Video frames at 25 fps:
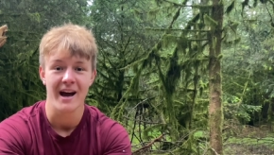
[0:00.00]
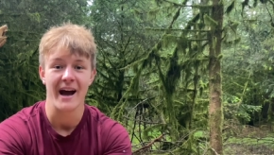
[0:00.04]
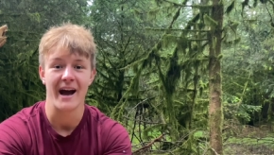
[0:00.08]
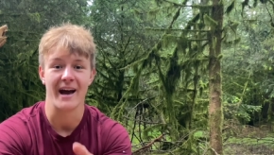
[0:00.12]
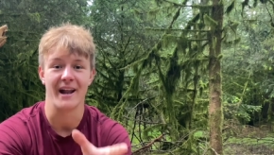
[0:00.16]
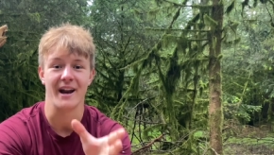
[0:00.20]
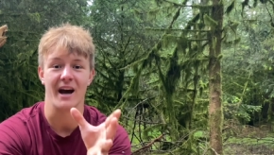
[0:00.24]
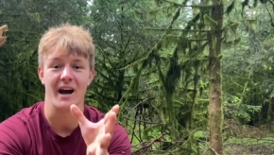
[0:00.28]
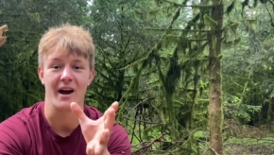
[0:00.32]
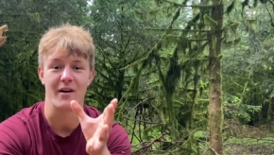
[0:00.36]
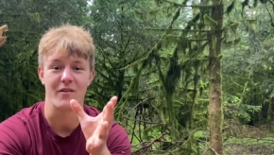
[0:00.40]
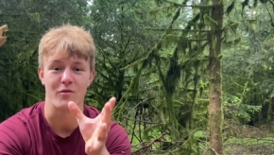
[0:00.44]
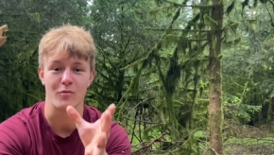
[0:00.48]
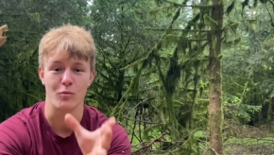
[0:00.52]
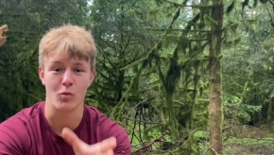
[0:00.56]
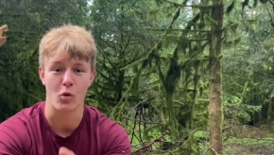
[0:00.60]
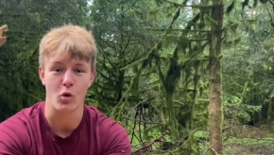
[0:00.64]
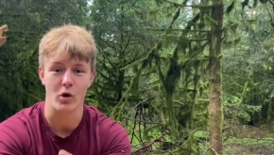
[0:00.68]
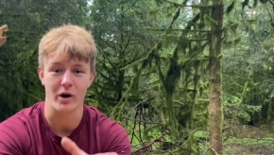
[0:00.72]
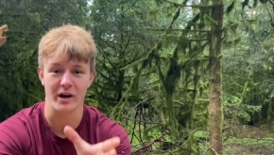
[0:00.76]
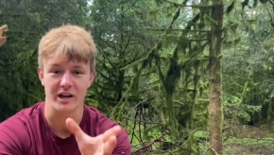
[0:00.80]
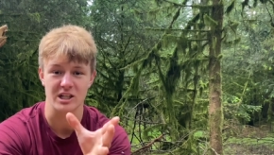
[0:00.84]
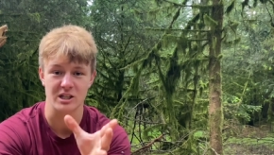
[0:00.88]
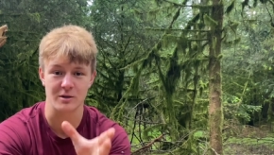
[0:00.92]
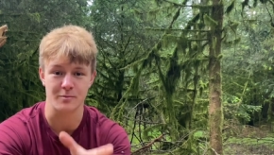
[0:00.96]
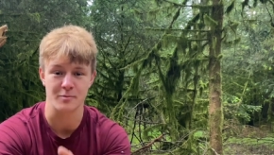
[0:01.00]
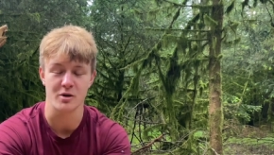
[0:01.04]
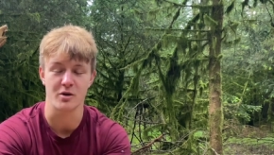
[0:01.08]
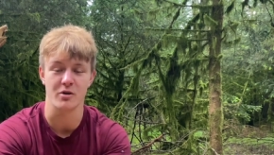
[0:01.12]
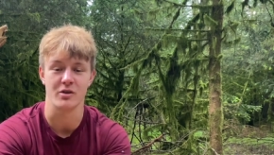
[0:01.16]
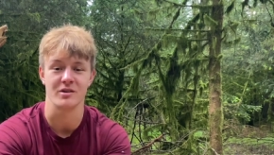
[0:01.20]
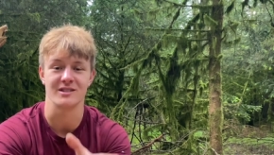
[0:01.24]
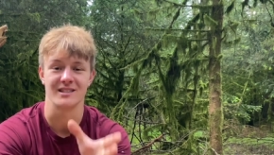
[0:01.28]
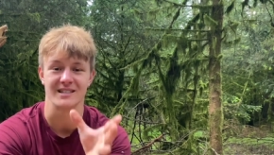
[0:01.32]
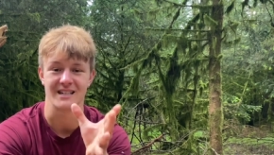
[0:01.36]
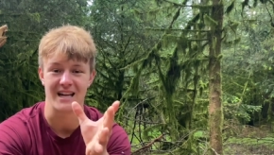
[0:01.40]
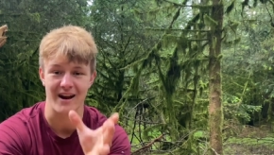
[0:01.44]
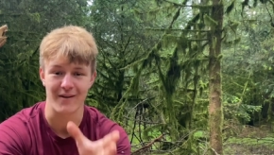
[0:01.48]
and I have more
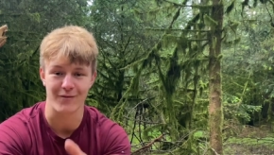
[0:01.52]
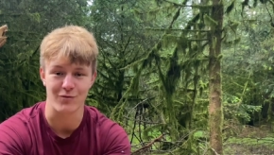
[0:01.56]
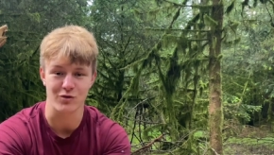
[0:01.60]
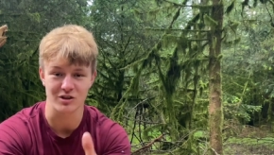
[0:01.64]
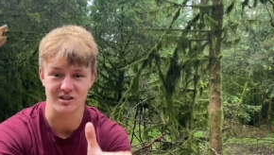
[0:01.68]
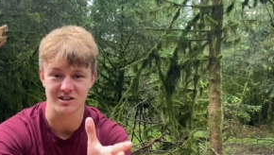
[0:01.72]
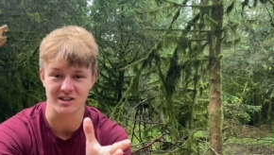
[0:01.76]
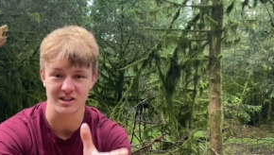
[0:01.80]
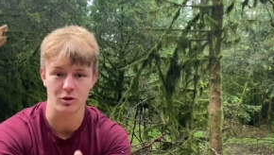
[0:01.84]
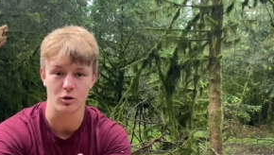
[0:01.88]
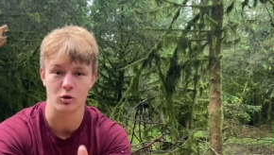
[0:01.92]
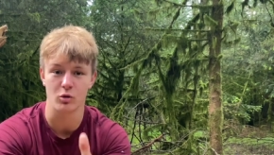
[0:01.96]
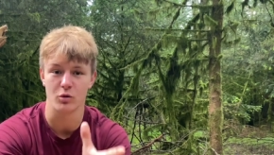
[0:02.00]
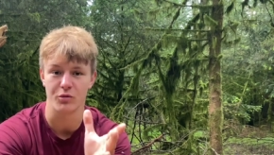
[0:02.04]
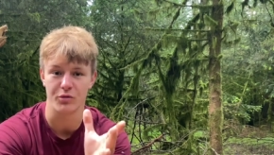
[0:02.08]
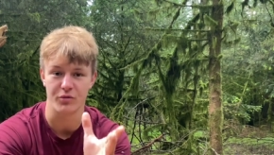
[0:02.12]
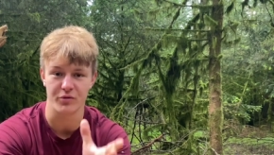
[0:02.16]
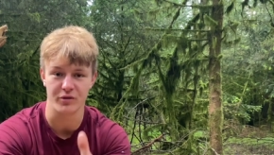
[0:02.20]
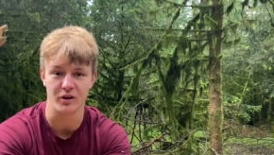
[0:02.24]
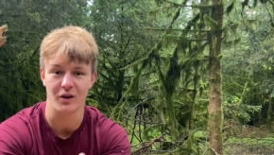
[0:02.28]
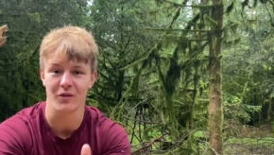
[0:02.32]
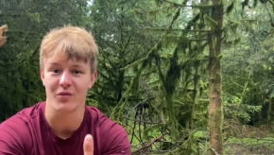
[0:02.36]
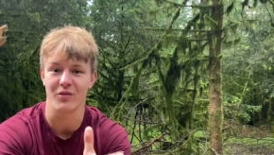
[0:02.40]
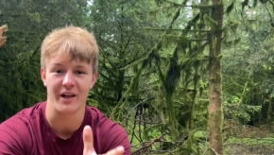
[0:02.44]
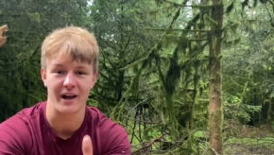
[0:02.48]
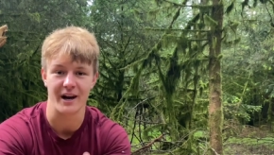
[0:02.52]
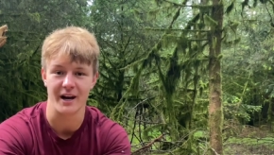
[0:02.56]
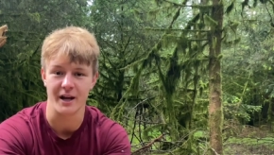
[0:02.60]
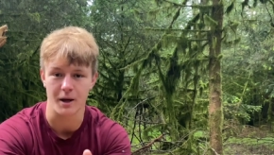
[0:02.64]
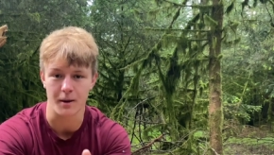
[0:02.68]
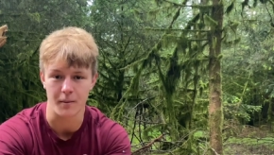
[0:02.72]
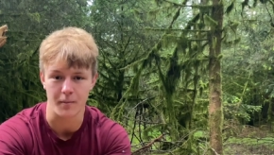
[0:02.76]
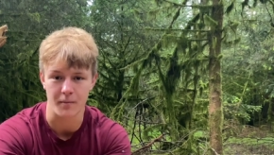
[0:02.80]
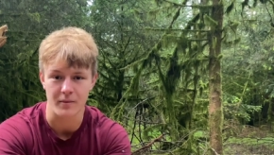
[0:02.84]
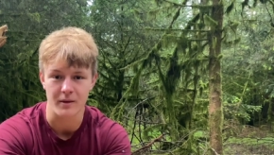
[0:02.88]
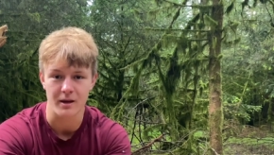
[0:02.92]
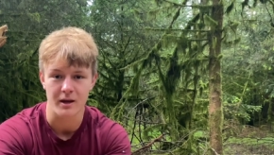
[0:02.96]
experience in every single field than him.